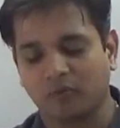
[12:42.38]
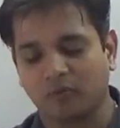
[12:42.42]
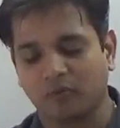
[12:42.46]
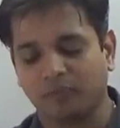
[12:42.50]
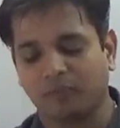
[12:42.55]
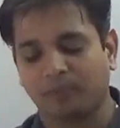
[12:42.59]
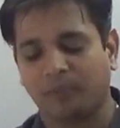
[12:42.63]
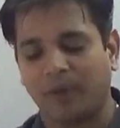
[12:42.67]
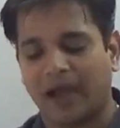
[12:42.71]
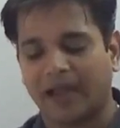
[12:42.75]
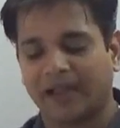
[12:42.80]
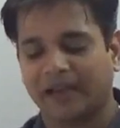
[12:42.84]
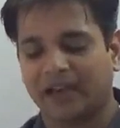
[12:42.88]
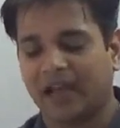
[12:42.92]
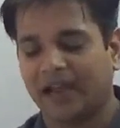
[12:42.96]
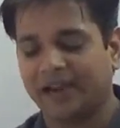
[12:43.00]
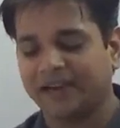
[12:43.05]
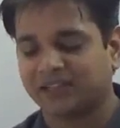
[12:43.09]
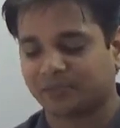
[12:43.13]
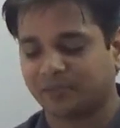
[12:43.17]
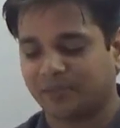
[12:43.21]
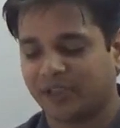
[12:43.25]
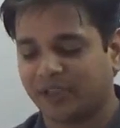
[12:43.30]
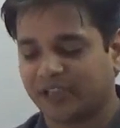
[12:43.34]
from
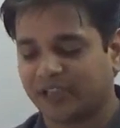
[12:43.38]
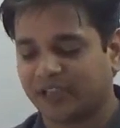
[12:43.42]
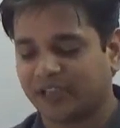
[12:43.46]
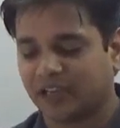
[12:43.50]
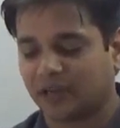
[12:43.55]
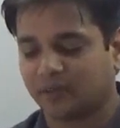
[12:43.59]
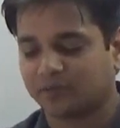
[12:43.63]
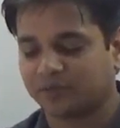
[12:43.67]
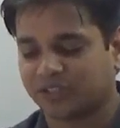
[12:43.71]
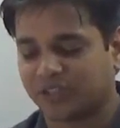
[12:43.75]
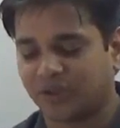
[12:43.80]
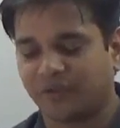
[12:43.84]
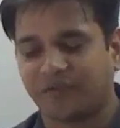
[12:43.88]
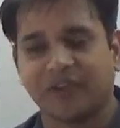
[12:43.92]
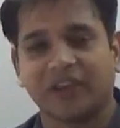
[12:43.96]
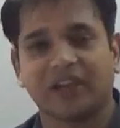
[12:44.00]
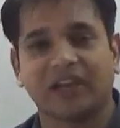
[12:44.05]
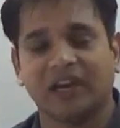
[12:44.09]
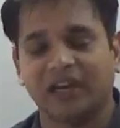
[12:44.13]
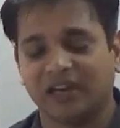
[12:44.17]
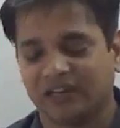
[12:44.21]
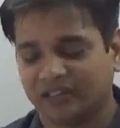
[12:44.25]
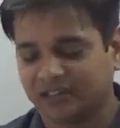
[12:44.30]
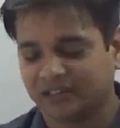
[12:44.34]
pyrite becomes
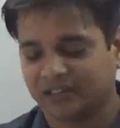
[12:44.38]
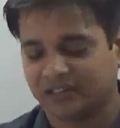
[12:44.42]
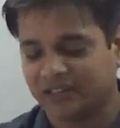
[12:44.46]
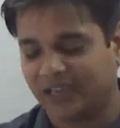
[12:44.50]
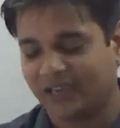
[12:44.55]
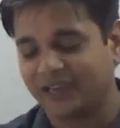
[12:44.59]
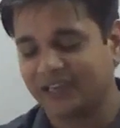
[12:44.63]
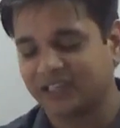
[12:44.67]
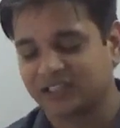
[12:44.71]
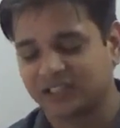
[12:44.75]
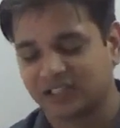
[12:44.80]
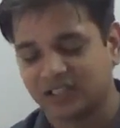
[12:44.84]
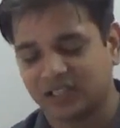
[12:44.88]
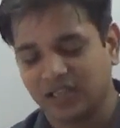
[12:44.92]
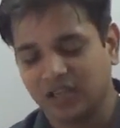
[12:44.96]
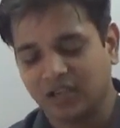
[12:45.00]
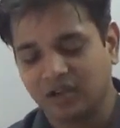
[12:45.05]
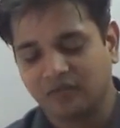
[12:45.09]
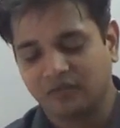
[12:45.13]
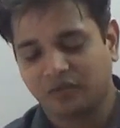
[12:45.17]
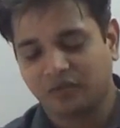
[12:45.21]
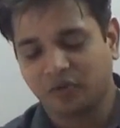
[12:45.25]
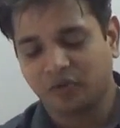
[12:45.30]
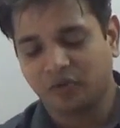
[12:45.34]
difficult than it's
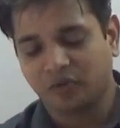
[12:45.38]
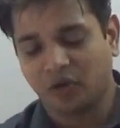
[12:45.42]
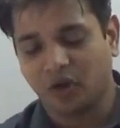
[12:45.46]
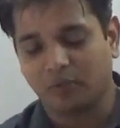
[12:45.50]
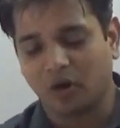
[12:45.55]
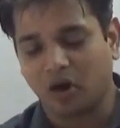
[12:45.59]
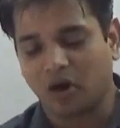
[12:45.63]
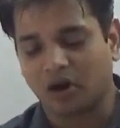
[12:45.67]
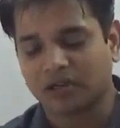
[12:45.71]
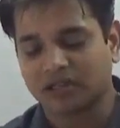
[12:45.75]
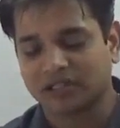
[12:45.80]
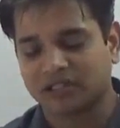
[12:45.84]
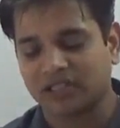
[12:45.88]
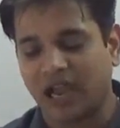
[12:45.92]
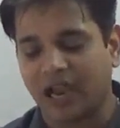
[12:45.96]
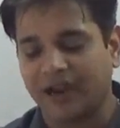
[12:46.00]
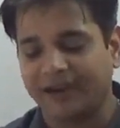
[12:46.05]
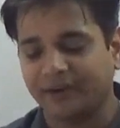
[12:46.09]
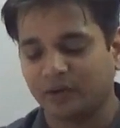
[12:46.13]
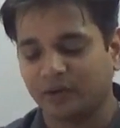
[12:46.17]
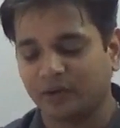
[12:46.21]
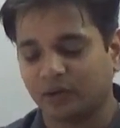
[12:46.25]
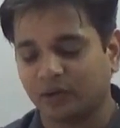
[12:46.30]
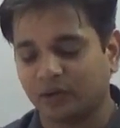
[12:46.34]
from
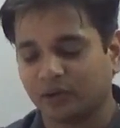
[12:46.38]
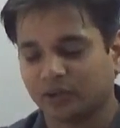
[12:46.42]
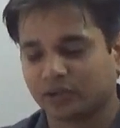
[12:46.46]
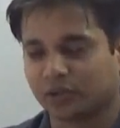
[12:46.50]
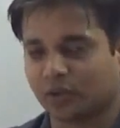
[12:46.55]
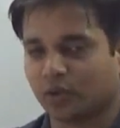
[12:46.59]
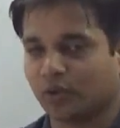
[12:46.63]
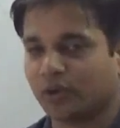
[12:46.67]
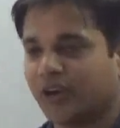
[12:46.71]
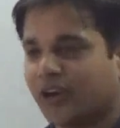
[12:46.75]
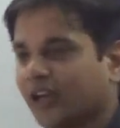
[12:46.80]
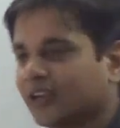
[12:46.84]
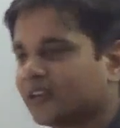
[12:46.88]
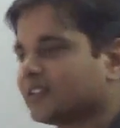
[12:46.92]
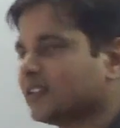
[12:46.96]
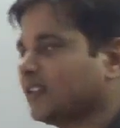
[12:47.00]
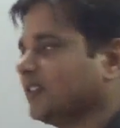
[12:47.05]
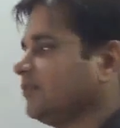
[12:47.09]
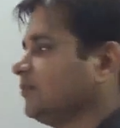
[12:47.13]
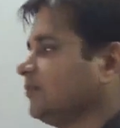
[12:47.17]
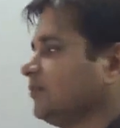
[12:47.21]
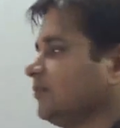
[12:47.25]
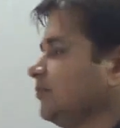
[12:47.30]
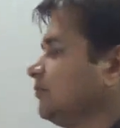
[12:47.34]
oxide or through
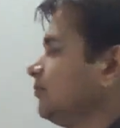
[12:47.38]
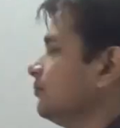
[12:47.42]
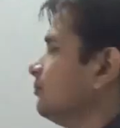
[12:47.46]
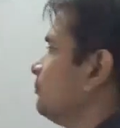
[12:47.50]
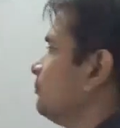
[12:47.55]
reduction?